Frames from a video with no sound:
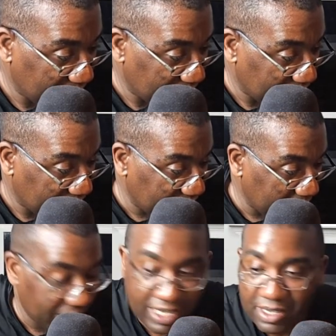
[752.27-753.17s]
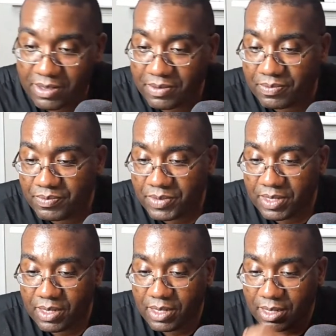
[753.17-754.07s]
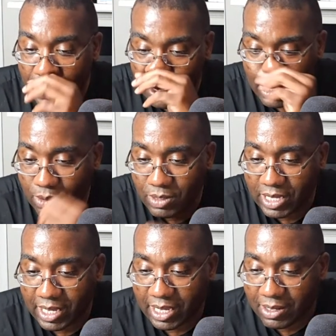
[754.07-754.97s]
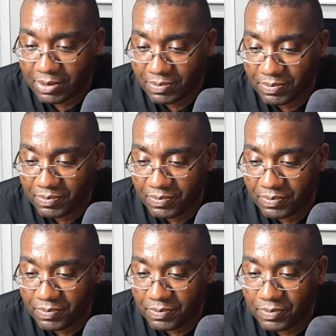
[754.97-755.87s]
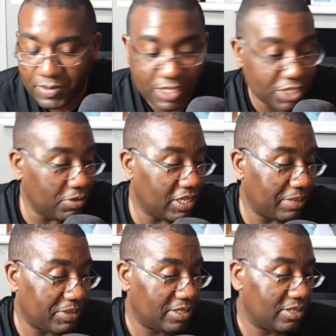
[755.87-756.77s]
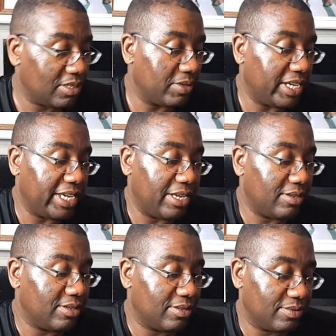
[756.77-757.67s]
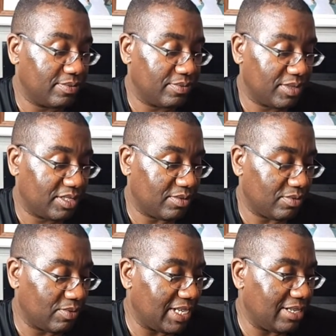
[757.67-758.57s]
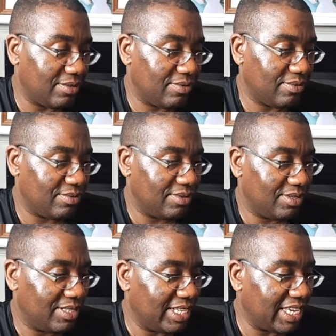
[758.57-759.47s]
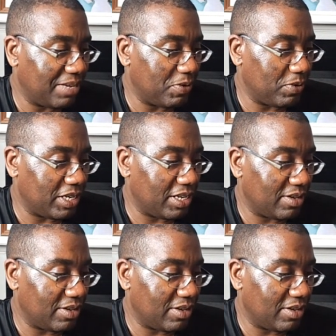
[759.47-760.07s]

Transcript: Is that a pint? Okay. Two cups. Okay. So, wow. That can't be right.